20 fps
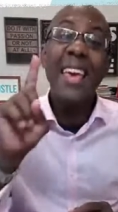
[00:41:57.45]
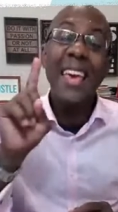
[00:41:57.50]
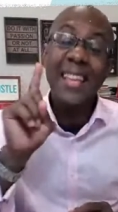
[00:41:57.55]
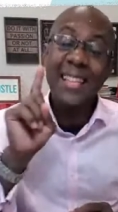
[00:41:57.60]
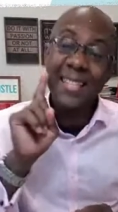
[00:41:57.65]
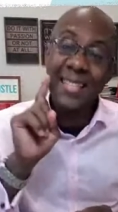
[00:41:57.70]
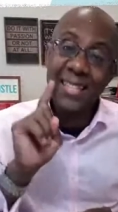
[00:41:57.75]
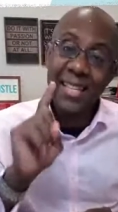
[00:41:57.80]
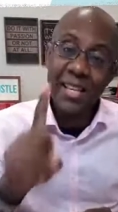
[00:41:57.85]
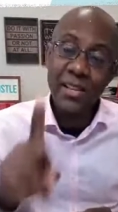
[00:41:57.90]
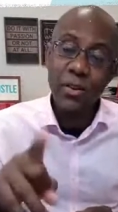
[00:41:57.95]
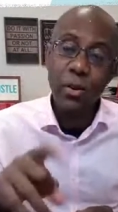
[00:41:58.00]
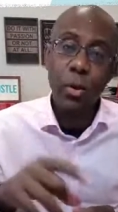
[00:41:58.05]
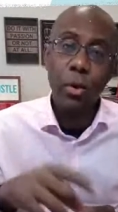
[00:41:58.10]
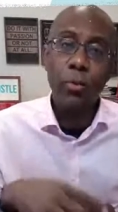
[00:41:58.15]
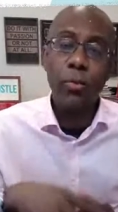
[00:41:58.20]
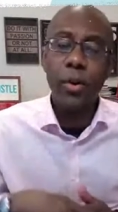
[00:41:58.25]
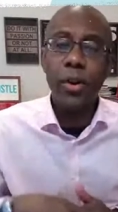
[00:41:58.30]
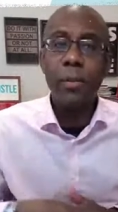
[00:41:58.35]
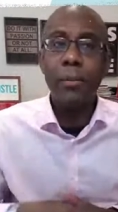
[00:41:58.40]
It's seasonal. A
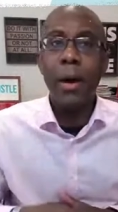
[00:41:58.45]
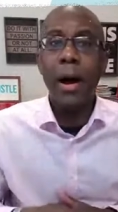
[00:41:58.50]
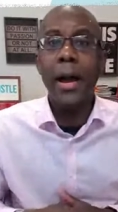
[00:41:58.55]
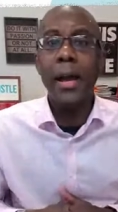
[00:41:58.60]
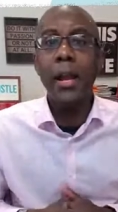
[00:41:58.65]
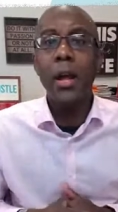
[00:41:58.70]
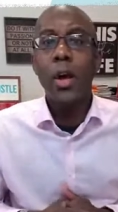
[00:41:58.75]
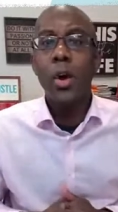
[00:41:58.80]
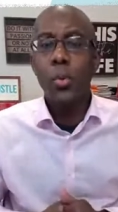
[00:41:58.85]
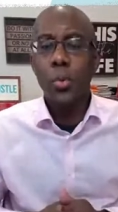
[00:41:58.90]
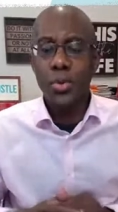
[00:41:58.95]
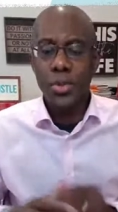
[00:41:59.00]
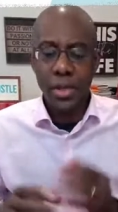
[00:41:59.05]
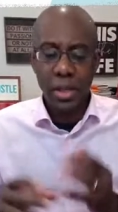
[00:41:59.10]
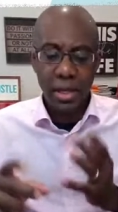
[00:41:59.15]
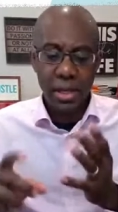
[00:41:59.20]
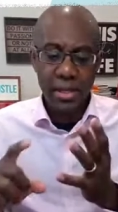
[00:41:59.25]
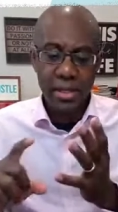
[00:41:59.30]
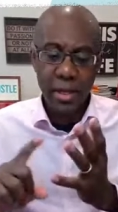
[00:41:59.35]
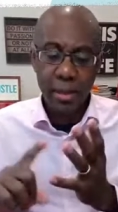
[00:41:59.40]
friend of mine was
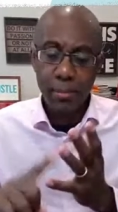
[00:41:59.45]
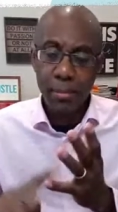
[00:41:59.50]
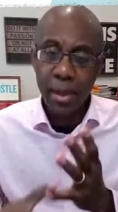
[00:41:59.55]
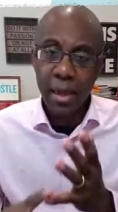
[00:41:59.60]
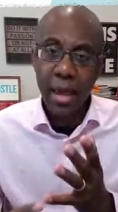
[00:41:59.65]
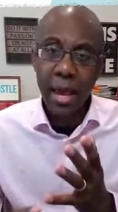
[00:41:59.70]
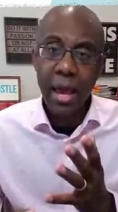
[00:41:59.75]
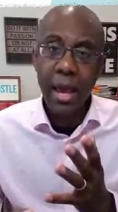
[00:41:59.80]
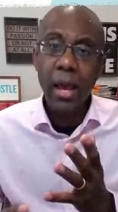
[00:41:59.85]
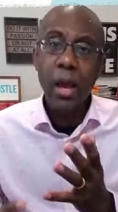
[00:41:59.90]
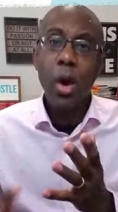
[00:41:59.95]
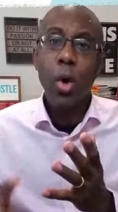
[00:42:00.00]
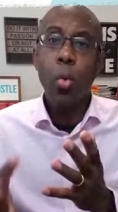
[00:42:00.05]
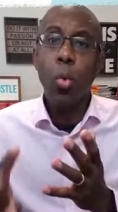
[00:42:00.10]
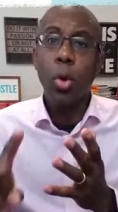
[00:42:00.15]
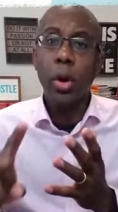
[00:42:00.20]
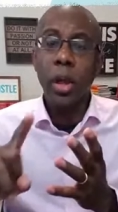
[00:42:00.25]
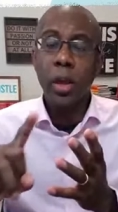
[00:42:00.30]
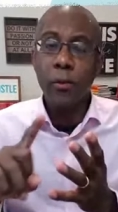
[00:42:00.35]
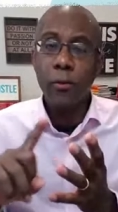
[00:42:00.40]
getting his MBA,
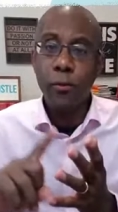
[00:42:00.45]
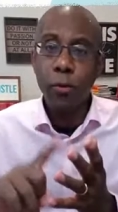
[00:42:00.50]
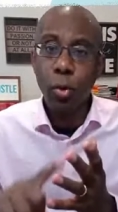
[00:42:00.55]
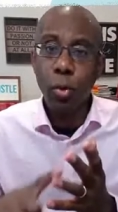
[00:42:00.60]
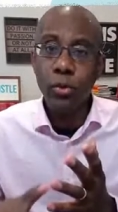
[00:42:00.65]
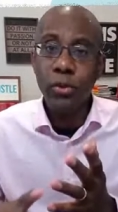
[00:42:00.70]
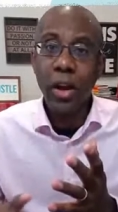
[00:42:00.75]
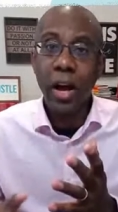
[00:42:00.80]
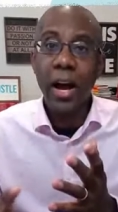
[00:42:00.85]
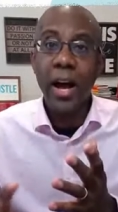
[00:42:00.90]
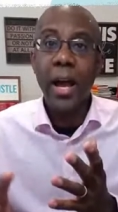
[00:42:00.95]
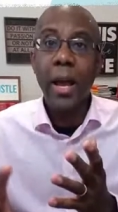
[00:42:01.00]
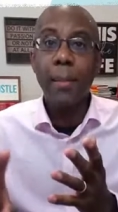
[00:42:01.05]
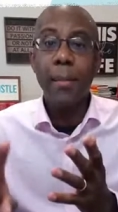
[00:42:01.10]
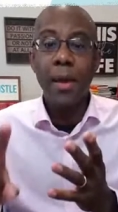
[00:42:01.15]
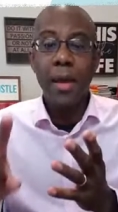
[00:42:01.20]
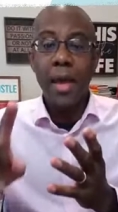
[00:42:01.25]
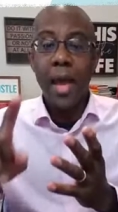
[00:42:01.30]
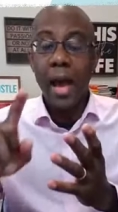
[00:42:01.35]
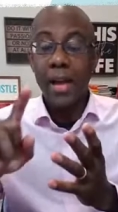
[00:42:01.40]
working full time,
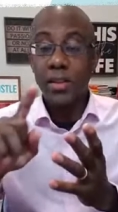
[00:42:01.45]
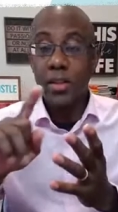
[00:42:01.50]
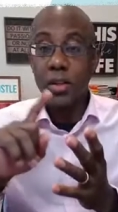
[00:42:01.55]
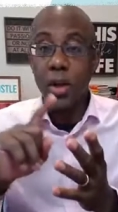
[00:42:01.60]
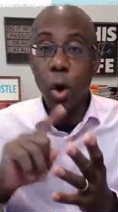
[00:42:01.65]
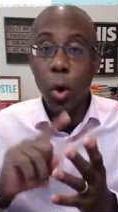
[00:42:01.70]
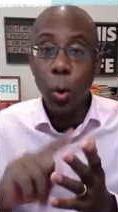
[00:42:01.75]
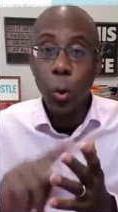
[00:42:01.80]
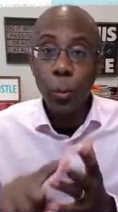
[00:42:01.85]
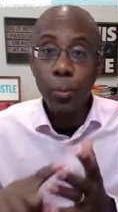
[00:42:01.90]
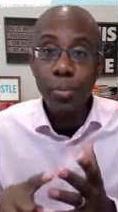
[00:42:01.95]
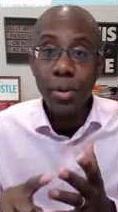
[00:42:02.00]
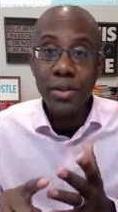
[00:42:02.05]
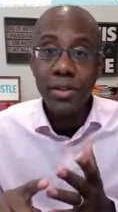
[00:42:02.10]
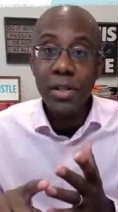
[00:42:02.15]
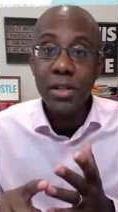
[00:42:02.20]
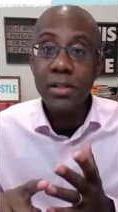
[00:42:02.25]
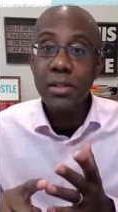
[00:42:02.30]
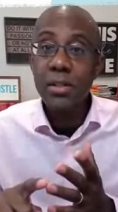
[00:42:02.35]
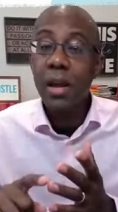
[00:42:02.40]
has his own
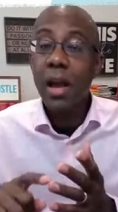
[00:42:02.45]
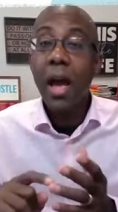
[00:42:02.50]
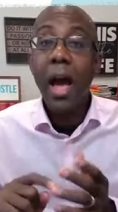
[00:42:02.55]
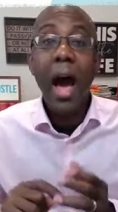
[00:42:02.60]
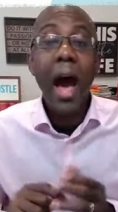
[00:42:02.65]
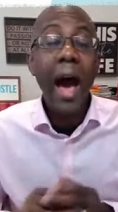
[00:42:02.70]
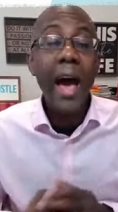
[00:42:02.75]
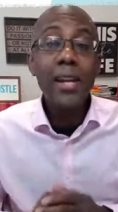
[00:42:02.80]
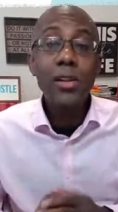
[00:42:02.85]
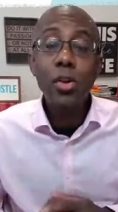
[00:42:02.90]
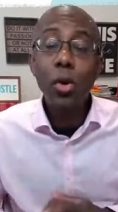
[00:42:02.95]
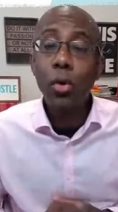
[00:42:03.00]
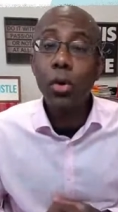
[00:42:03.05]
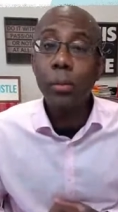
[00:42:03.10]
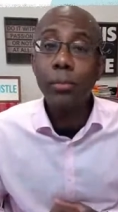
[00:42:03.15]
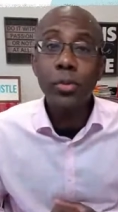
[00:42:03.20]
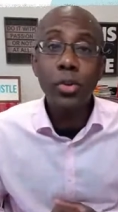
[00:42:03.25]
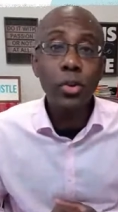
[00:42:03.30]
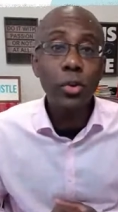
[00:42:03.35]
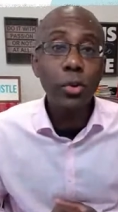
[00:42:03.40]
business. I told
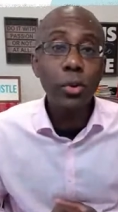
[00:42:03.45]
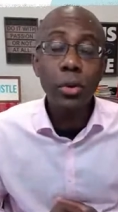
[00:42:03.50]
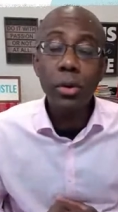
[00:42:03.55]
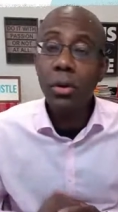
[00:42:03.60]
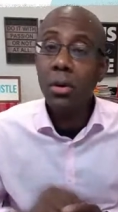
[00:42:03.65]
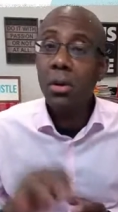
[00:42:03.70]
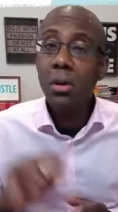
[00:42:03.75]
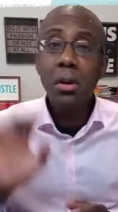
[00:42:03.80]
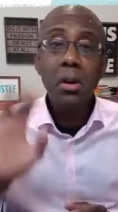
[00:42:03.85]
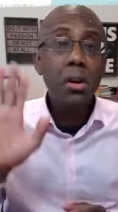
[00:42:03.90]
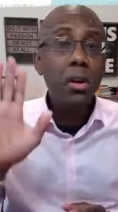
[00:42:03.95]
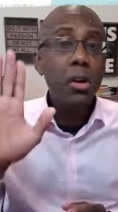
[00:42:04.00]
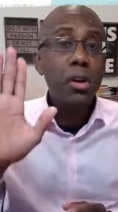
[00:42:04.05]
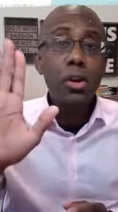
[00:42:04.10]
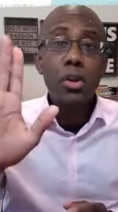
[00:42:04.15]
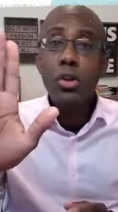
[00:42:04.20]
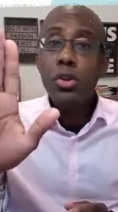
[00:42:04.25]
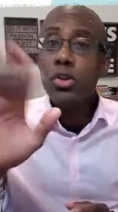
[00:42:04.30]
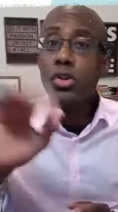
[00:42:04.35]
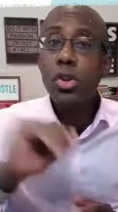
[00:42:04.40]
him, dude,
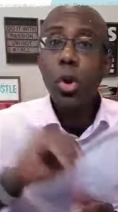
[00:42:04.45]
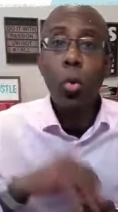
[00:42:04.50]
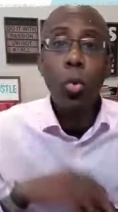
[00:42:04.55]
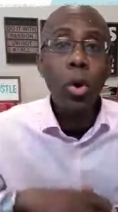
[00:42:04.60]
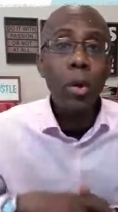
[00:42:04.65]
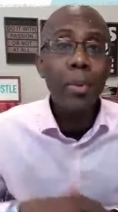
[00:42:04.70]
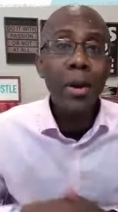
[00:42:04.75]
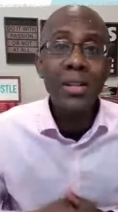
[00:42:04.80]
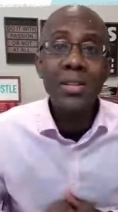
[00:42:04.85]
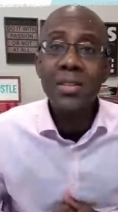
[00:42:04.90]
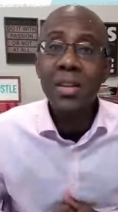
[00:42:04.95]
don't worry about